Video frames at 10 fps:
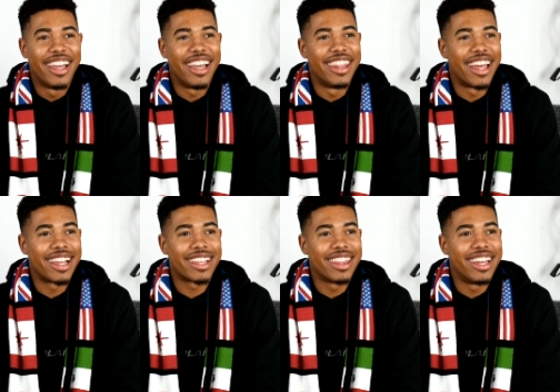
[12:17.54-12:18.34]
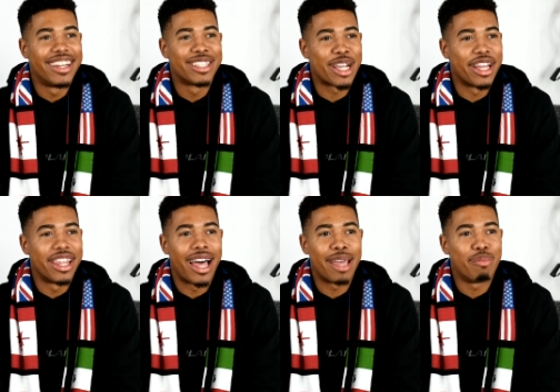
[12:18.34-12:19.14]
And it's like a
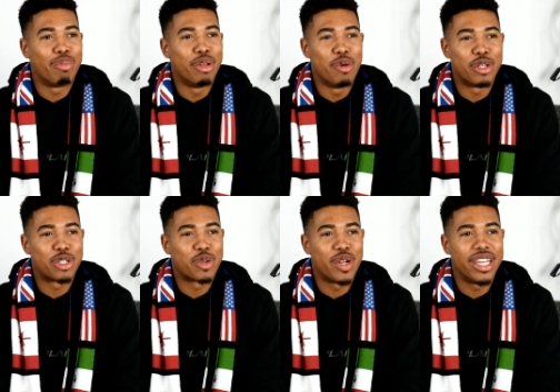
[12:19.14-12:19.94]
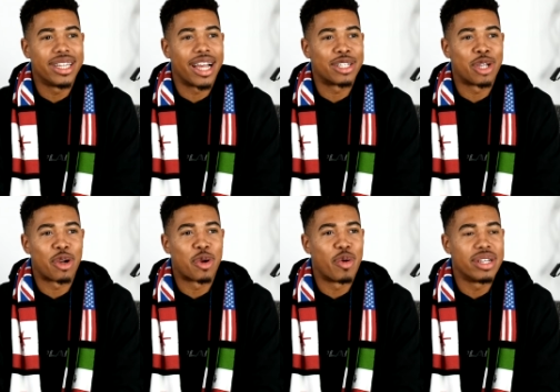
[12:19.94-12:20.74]
light bluish green, like
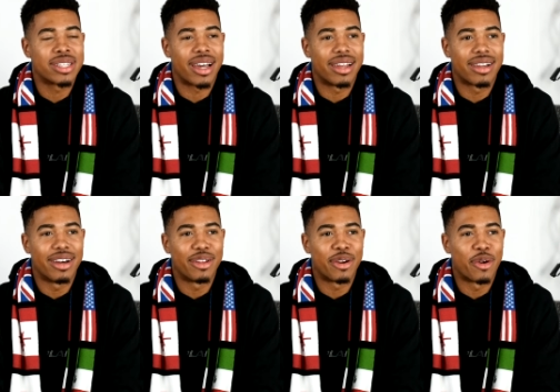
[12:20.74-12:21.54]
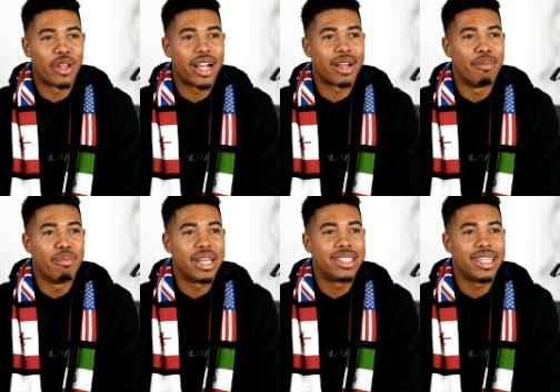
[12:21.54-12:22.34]
turquoise kind of color, or like a
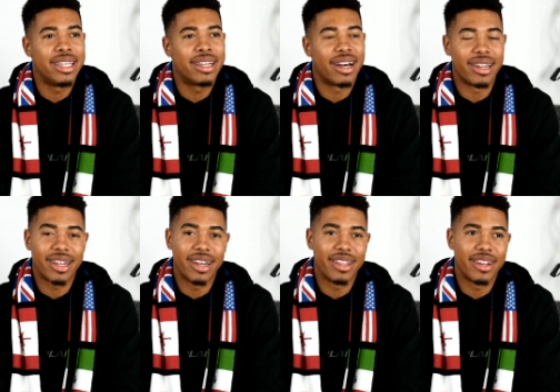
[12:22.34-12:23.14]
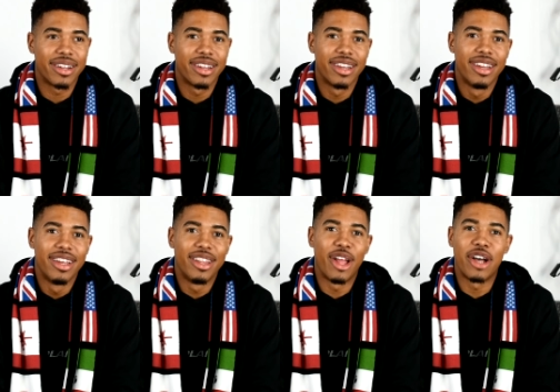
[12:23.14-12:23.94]
minty kind of color.
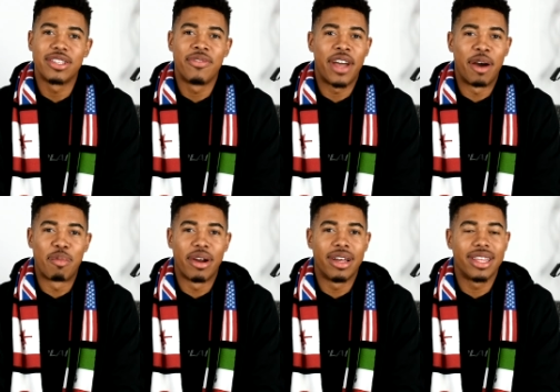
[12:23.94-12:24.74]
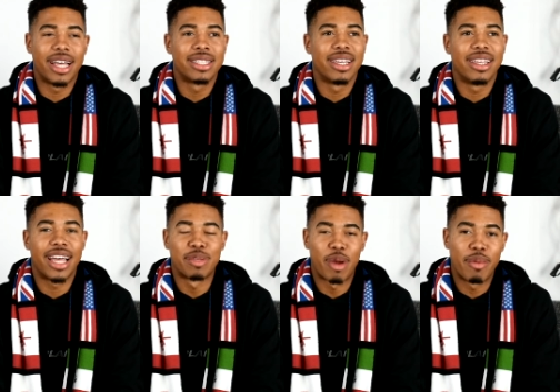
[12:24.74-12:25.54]
Lost and Found, bro.
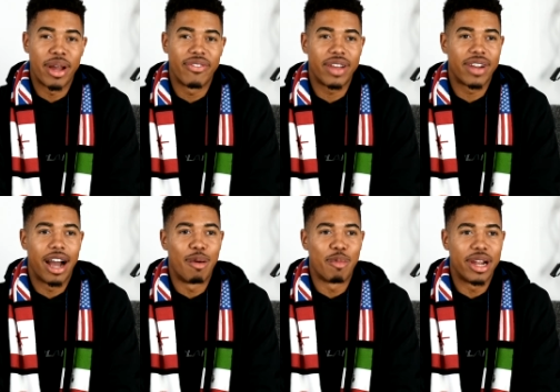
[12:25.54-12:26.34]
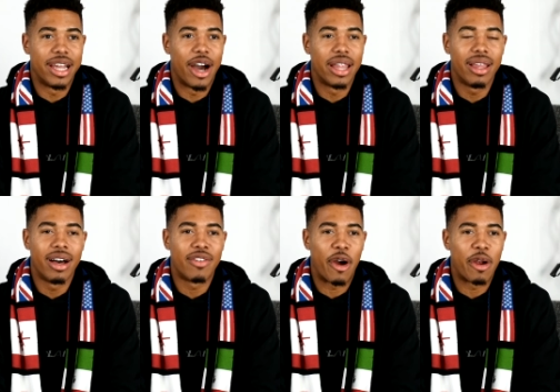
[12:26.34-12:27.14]
That's probably my favorite album right now. I
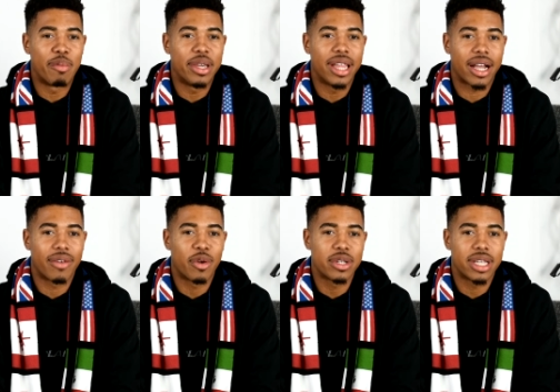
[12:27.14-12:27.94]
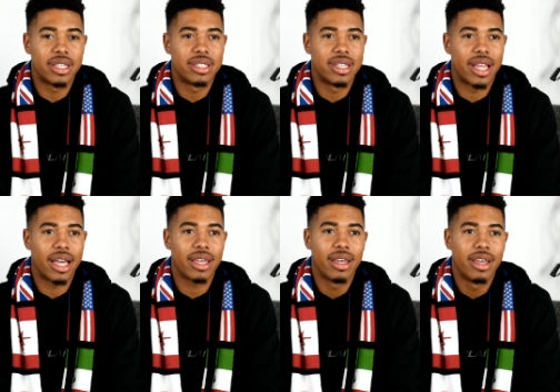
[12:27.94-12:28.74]
love R&B. Like, of course I listen to
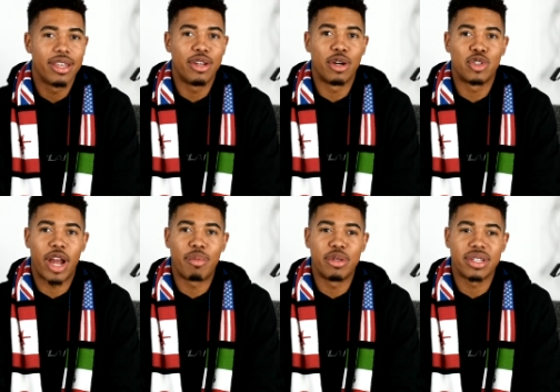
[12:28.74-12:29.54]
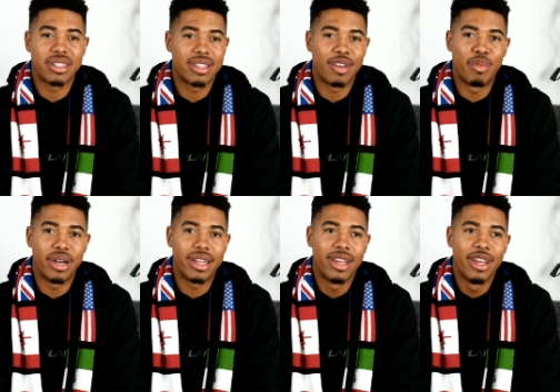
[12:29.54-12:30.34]
like, you know, trap music and stuff,
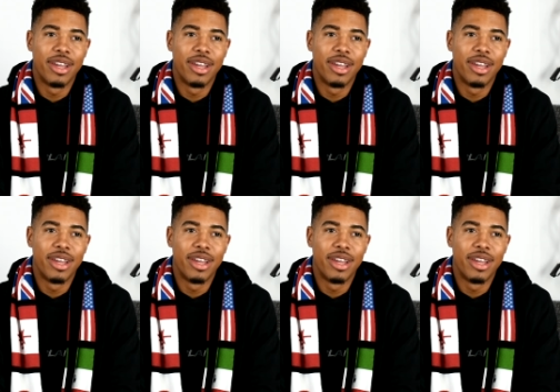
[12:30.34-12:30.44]
but